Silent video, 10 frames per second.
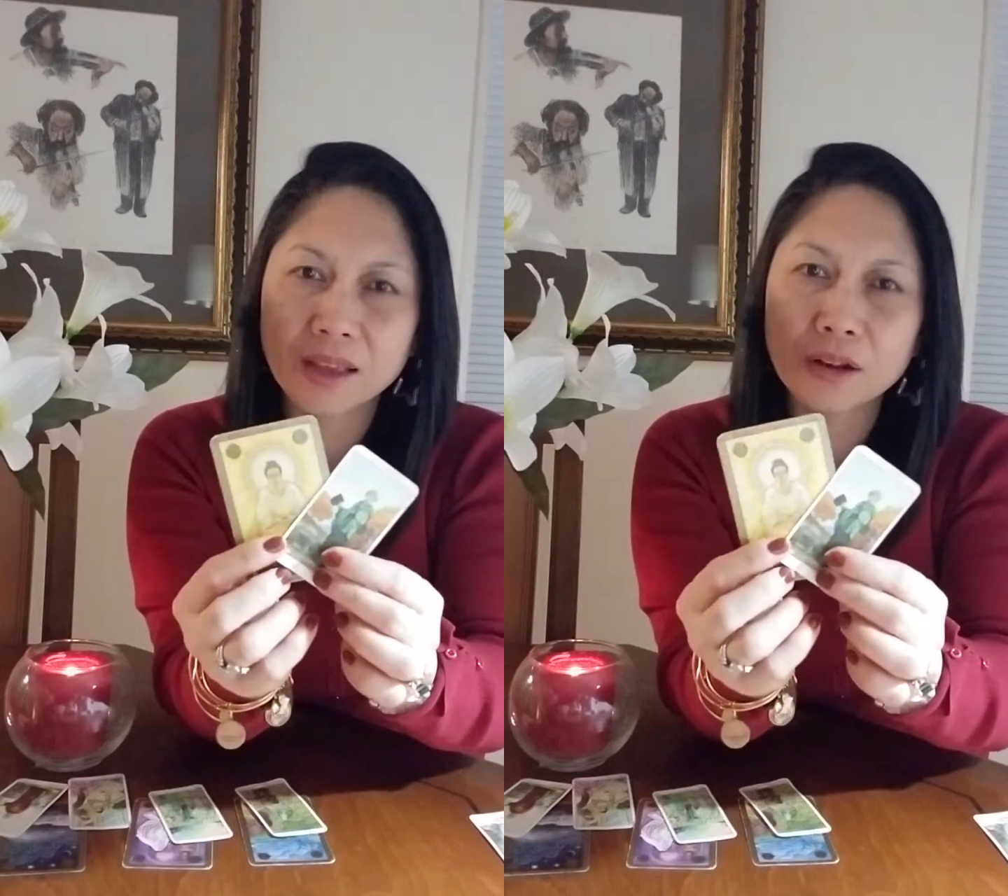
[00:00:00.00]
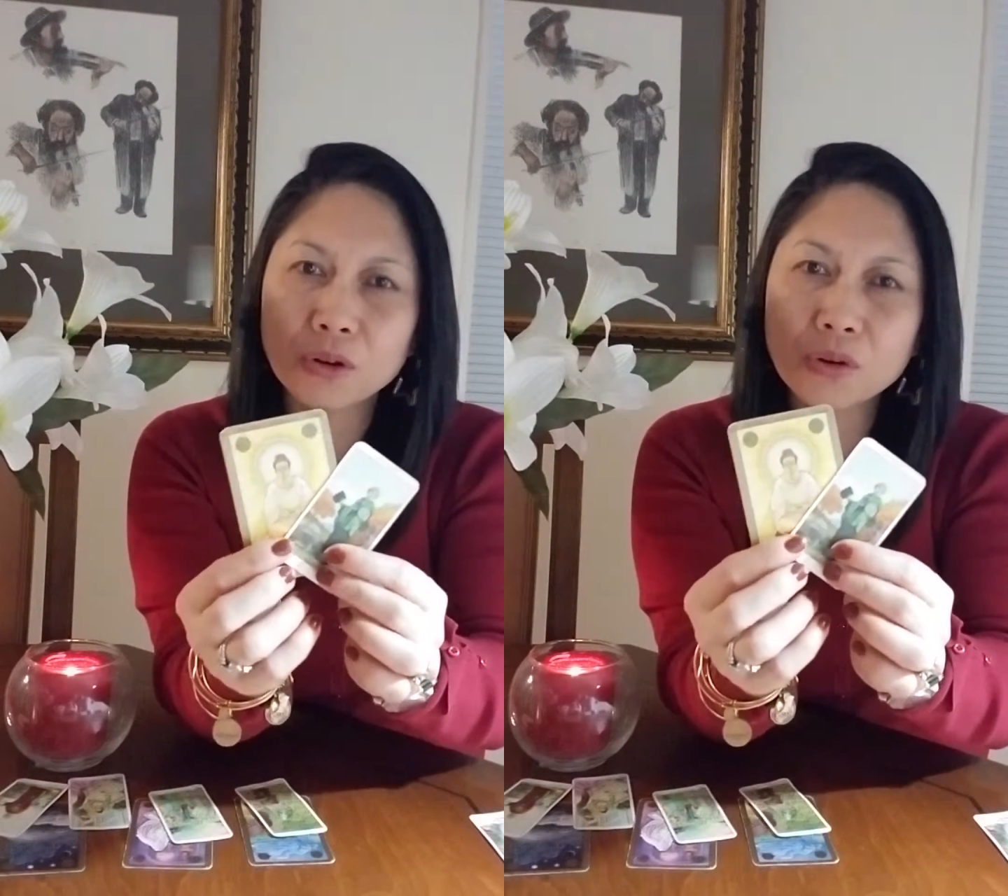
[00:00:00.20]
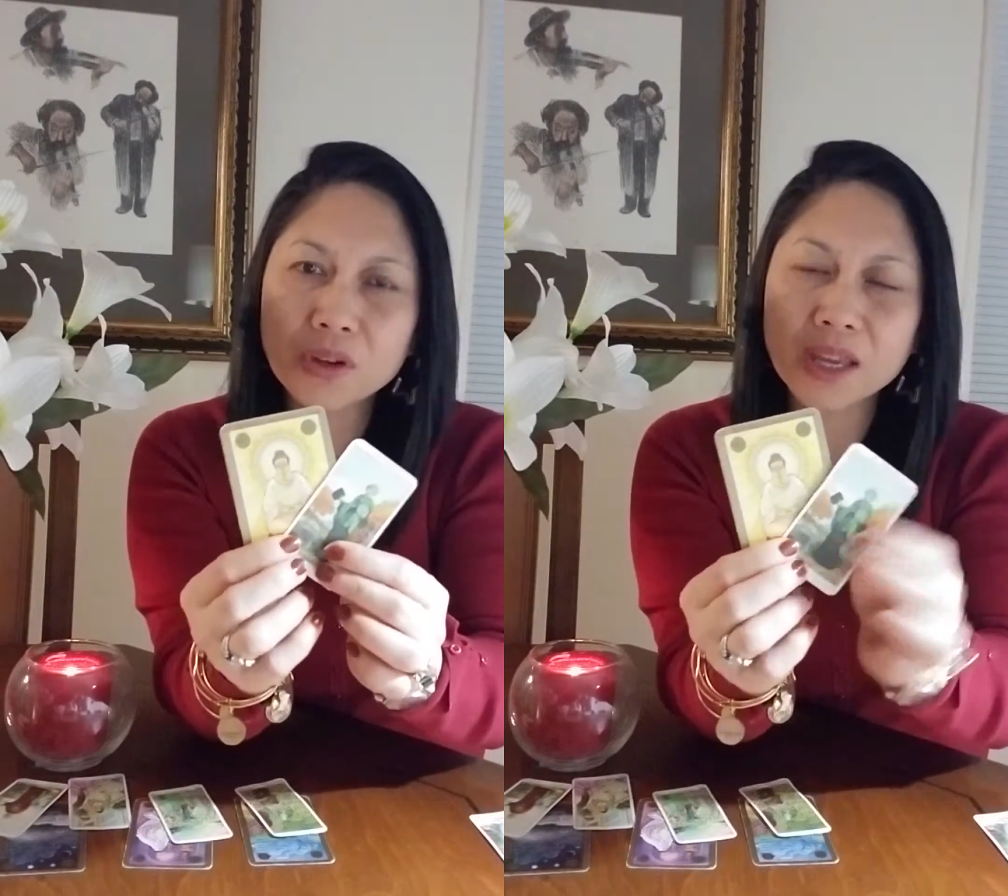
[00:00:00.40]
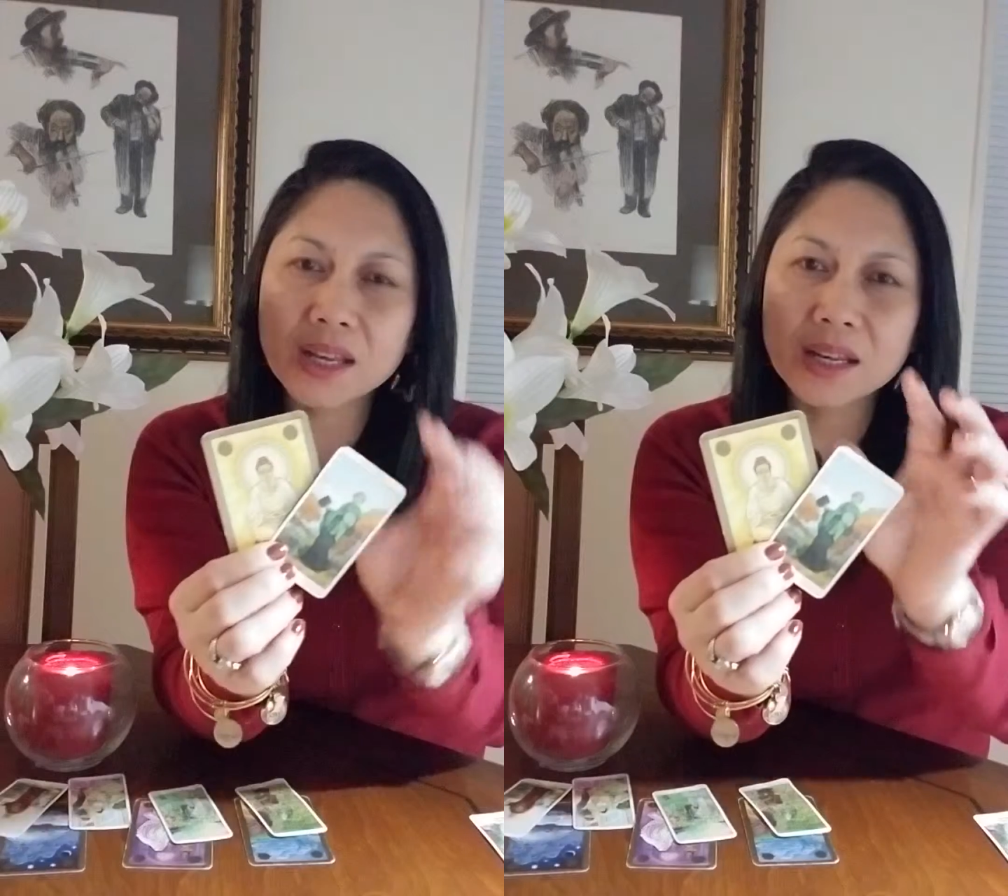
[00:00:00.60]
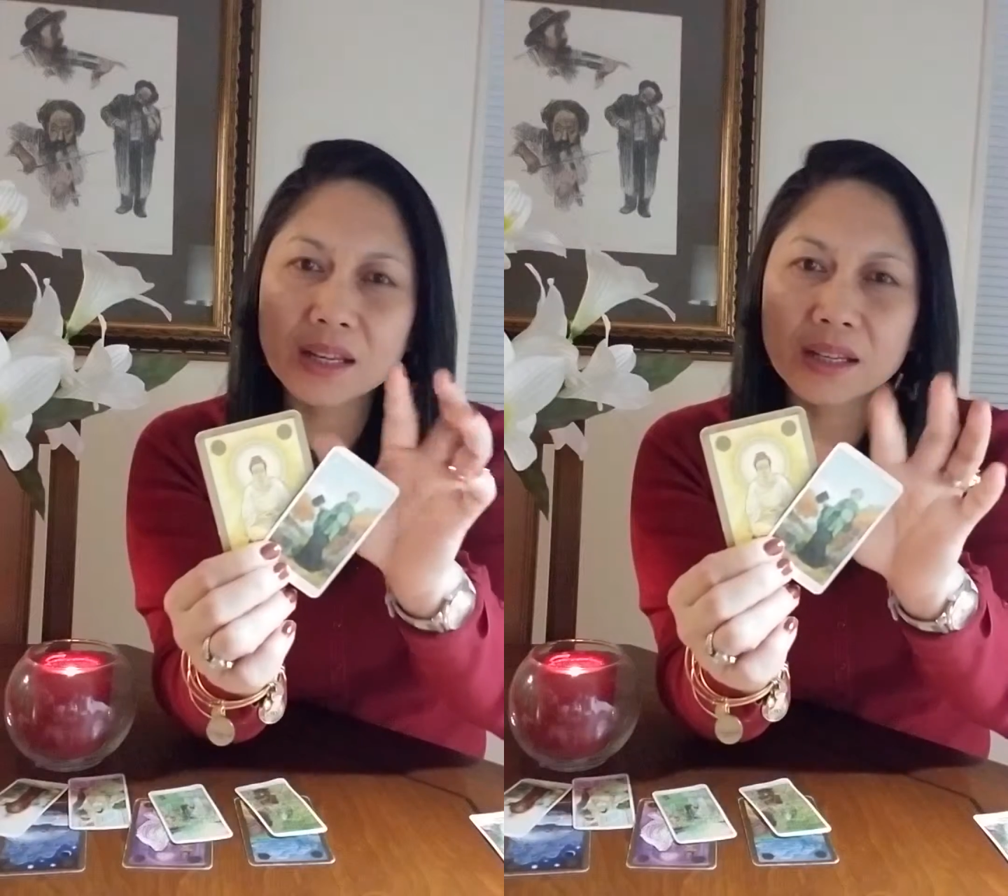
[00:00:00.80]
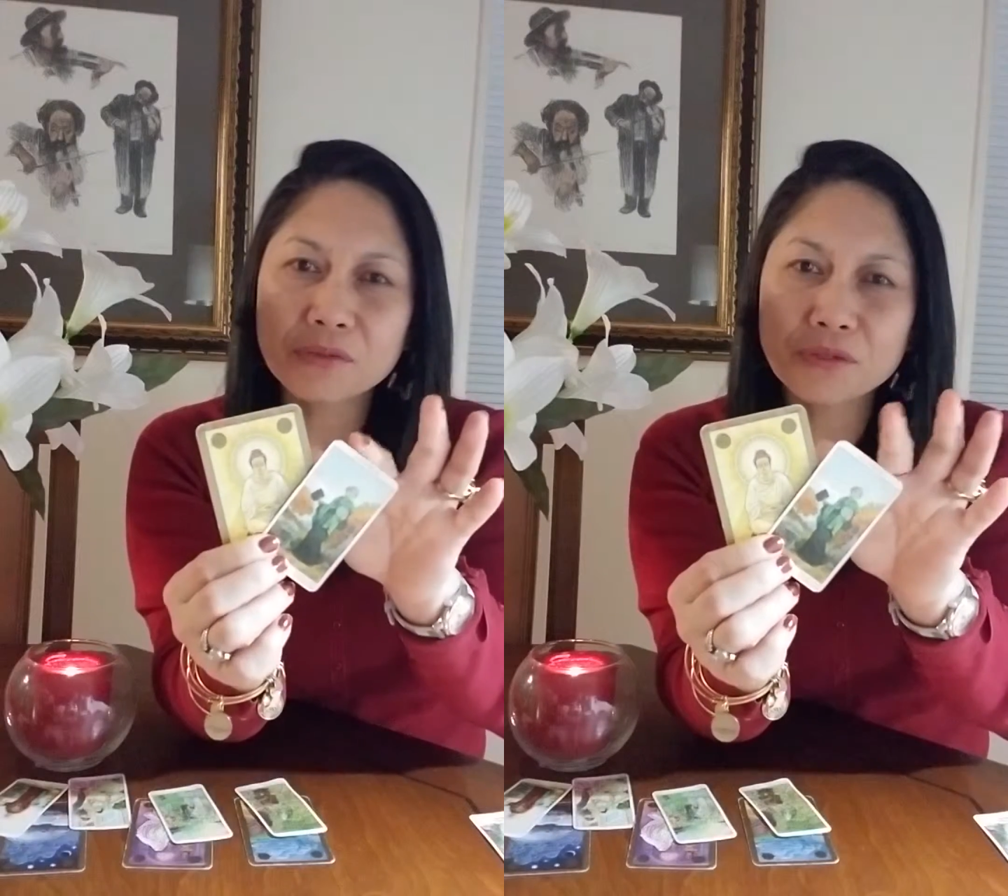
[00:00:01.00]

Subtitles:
Looking the